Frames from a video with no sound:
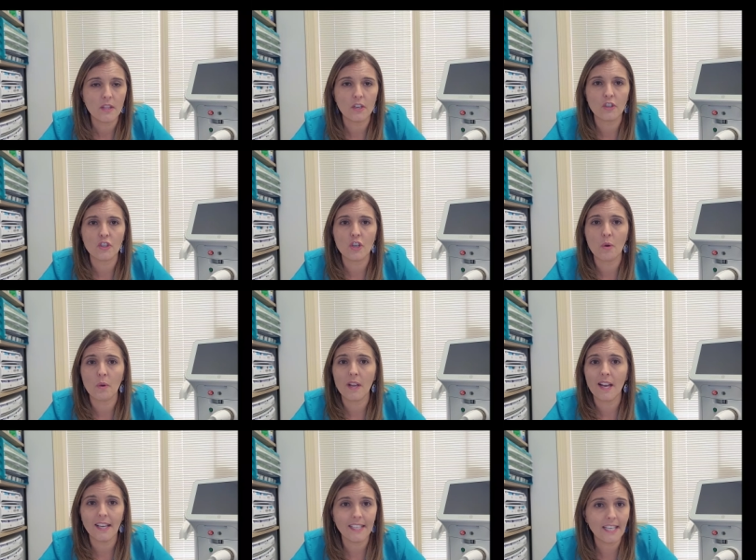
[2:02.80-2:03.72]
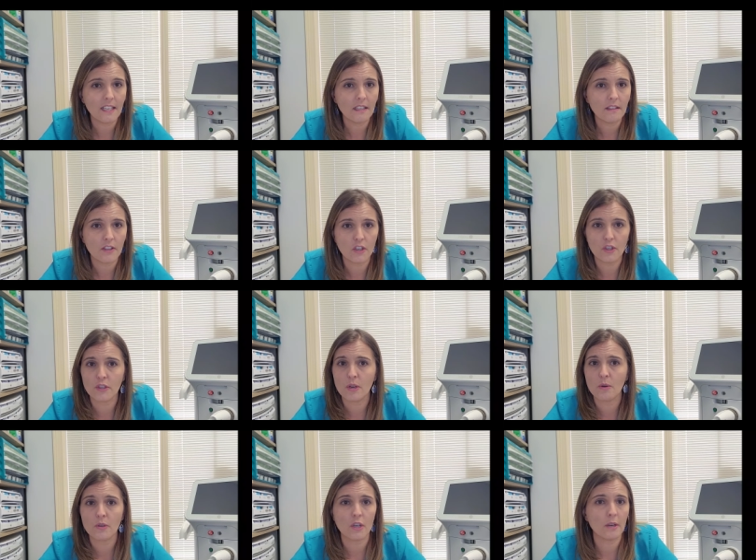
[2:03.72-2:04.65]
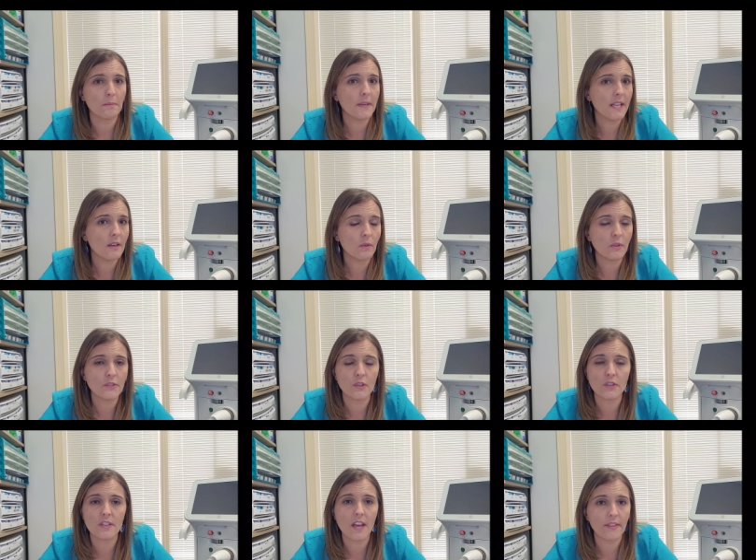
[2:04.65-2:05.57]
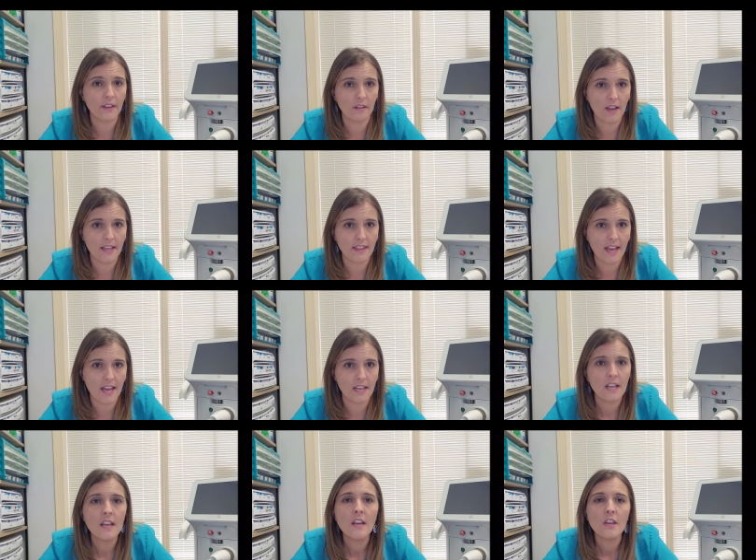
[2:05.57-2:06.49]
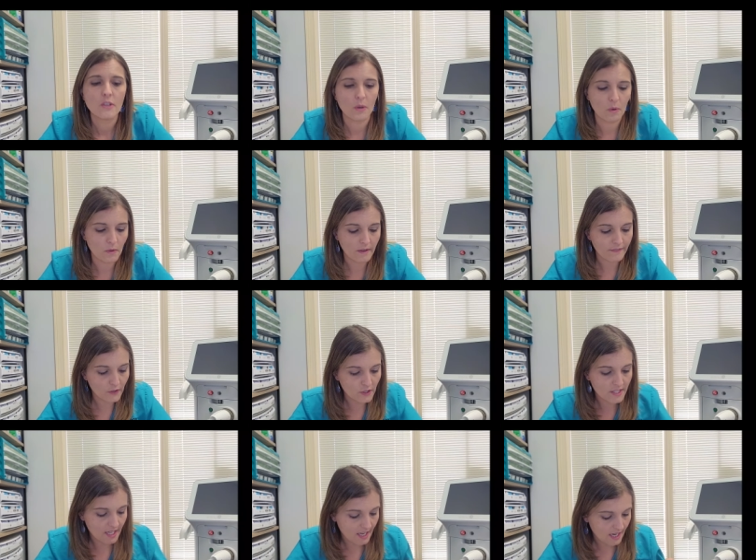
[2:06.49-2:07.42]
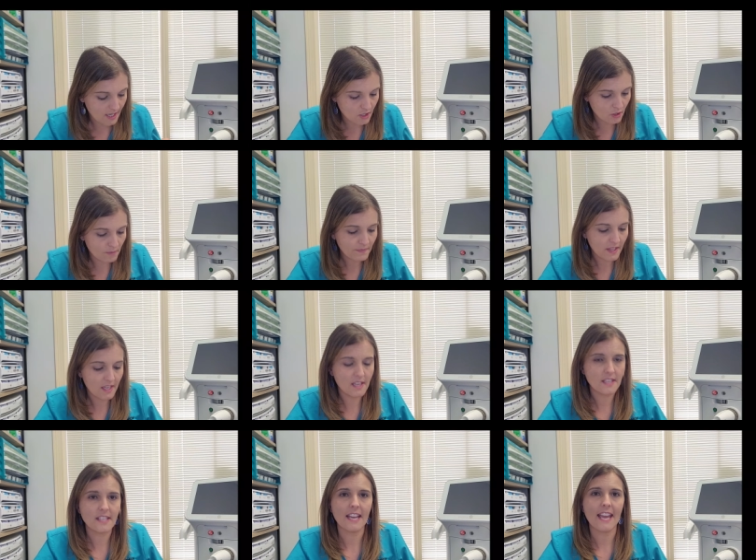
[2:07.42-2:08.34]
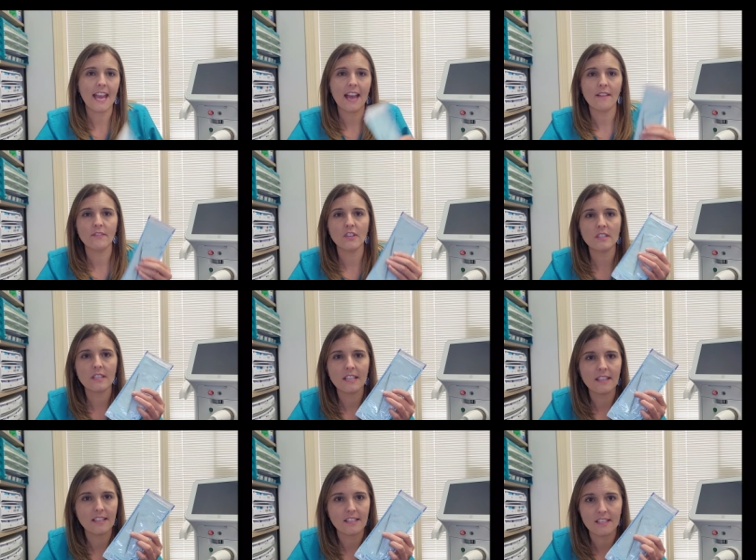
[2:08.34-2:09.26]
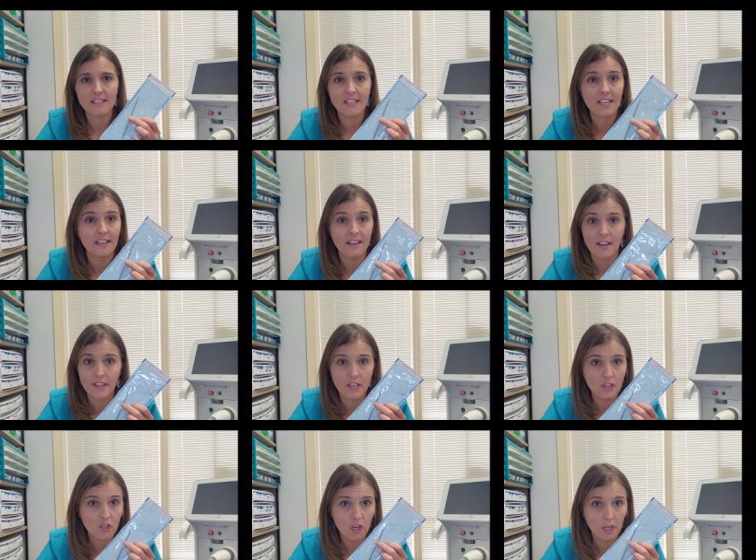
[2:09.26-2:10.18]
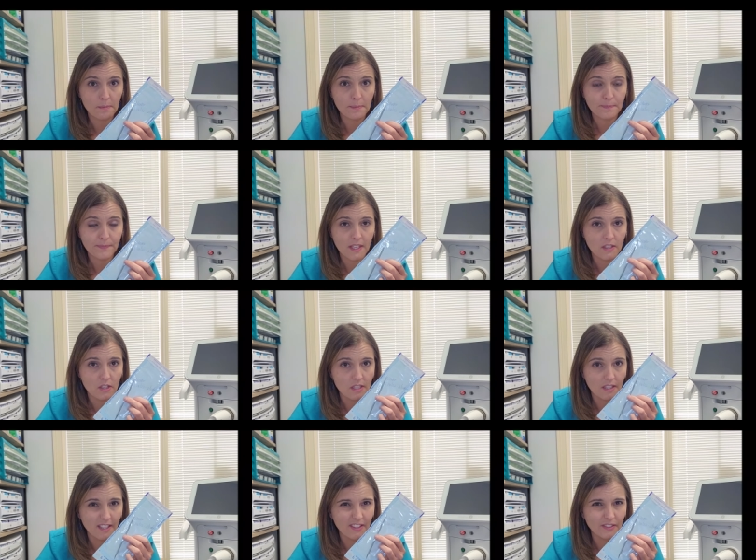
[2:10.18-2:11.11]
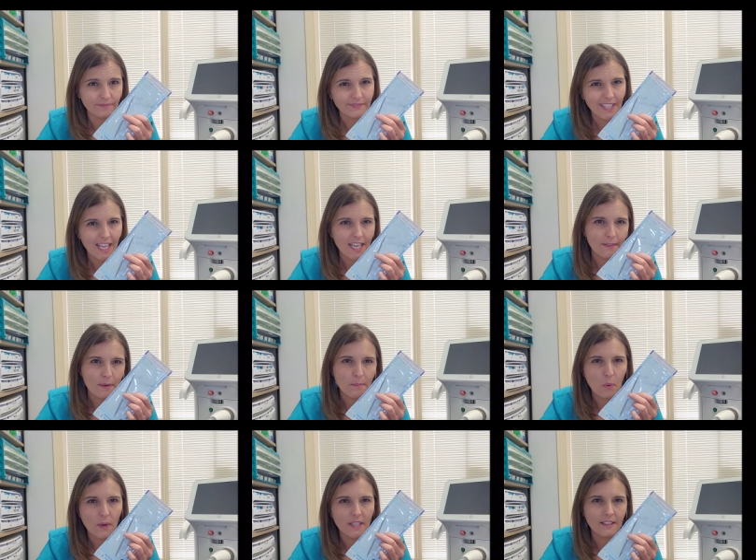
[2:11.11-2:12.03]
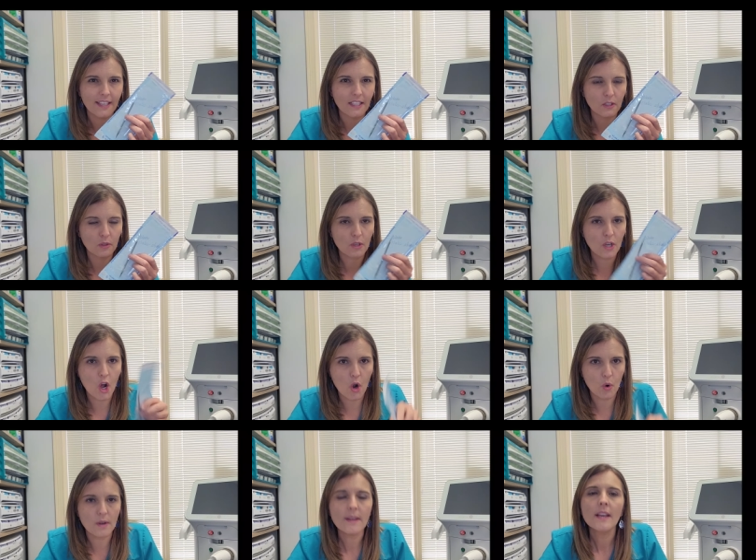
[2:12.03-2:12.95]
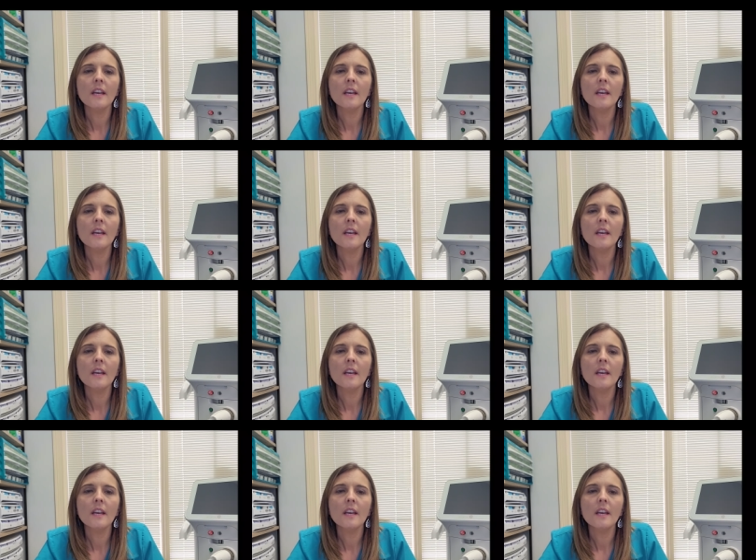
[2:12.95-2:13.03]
There's no cutting. There's no sharp needles. There's nothing like that. So the first thing I do is I have this is nothing sharp. It's just a little, kind of a pointed like a little cone